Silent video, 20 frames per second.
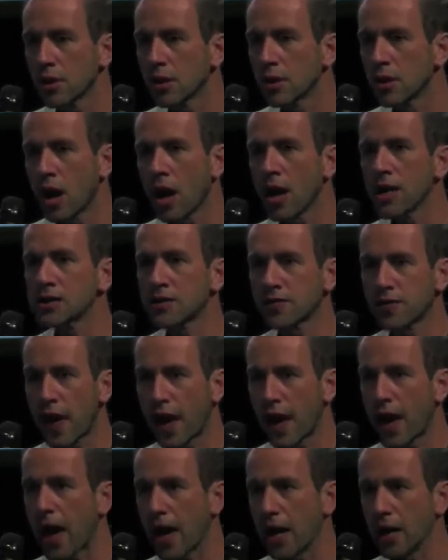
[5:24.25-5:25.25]
guys of
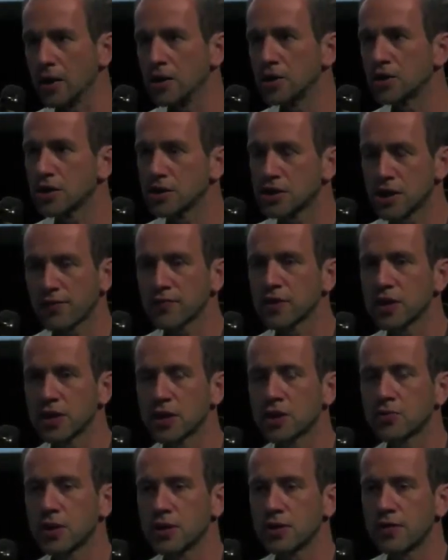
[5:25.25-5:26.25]
that age, 17
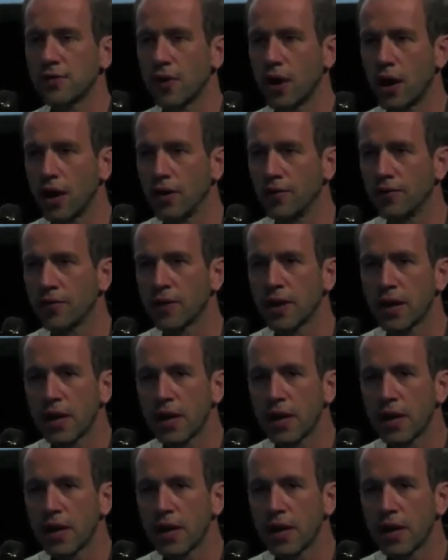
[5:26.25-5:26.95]
to 25,